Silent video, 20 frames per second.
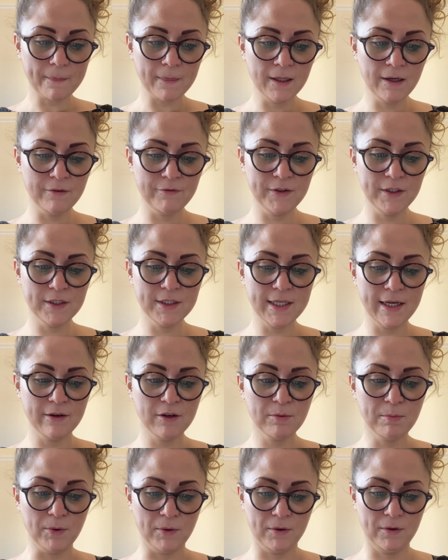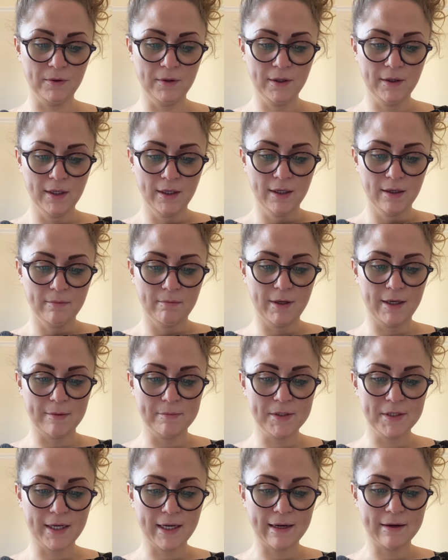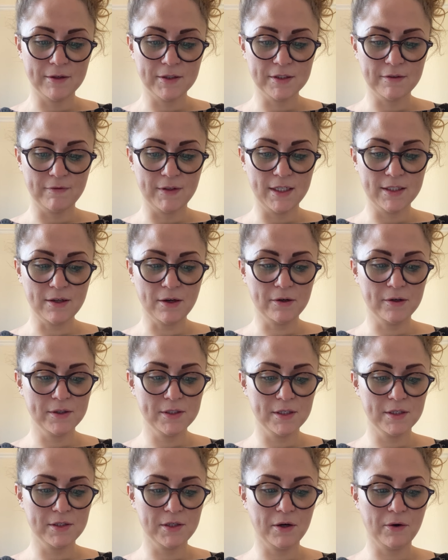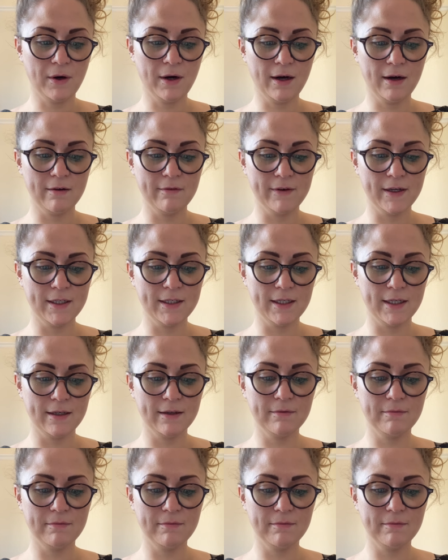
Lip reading: I feel terrible. Miep's accounts of these horrors are so heartrending,